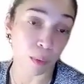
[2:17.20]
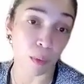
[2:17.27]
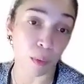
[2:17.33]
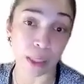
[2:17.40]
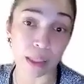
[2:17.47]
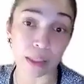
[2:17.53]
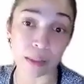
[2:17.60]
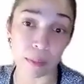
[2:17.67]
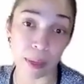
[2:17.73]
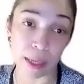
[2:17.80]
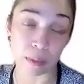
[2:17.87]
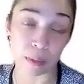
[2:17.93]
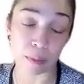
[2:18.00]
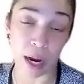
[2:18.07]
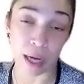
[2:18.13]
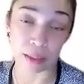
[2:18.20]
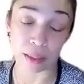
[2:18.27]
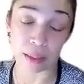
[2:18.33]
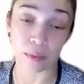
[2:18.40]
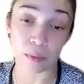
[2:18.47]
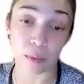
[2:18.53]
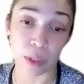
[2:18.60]
what is the best
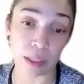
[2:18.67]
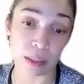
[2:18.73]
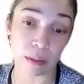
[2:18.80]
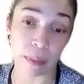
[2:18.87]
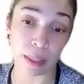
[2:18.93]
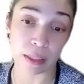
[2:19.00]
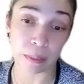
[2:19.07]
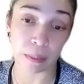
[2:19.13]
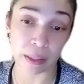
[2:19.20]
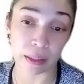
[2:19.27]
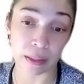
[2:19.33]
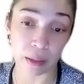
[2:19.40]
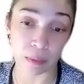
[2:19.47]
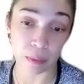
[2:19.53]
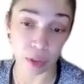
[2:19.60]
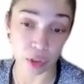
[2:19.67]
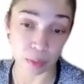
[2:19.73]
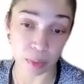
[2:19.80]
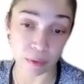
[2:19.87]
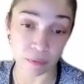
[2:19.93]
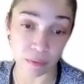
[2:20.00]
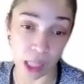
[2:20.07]
practice, what is the best method that we
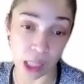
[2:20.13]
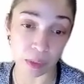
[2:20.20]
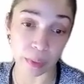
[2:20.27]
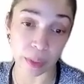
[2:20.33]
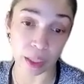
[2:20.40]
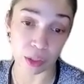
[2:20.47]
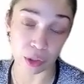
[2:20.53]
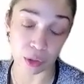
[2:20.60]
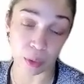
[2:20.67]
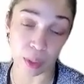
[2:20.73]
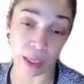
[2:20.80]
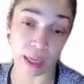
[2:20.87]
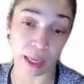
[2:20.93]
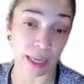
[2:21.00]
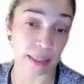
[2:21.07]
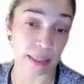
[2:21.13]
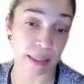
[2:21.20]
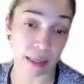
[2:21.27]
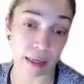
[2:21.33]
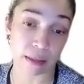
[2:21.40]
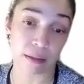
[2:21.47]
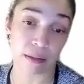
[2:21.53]
should be following and doing, and
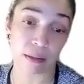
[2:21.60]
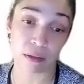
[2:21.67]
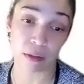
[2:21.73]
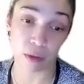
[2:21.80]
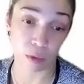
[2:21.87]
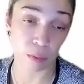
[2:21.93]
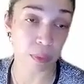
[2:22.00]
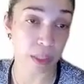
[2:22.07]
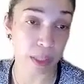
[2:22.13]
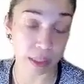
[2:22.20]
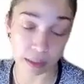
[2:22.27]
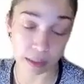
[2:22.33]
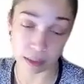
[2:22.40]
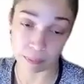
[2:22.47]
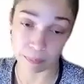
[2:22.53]
ideas. So please.